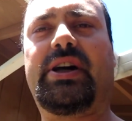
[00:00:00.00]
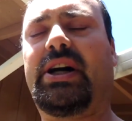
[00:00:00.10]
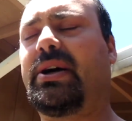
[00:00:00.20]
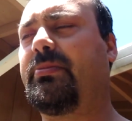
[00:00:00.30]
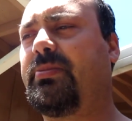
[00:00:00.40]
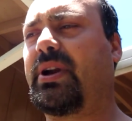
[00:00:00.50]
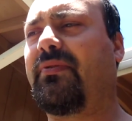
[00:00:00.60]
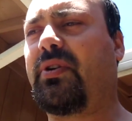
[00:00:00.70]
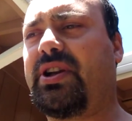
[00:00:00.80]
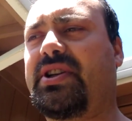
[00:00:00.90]
um, but I've
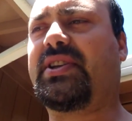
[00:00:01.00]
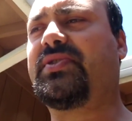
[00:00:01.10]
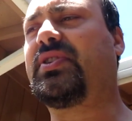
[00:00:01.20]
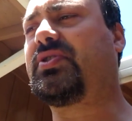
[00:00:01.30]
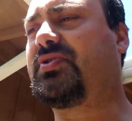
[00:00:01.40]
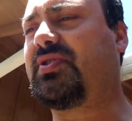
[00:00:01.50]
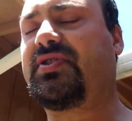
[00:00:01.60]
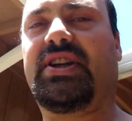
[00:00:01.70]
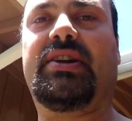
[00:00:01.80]
already tested it just to see.